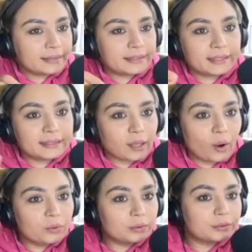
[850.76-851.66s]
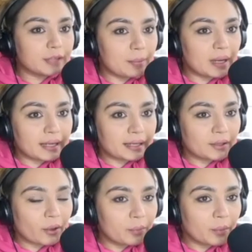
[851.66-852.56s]
his own family,
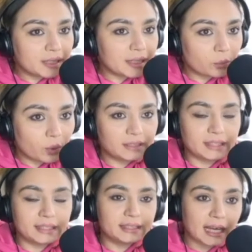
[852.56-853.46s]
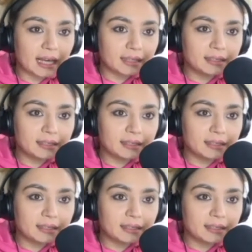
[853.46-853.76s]
no matter what they said.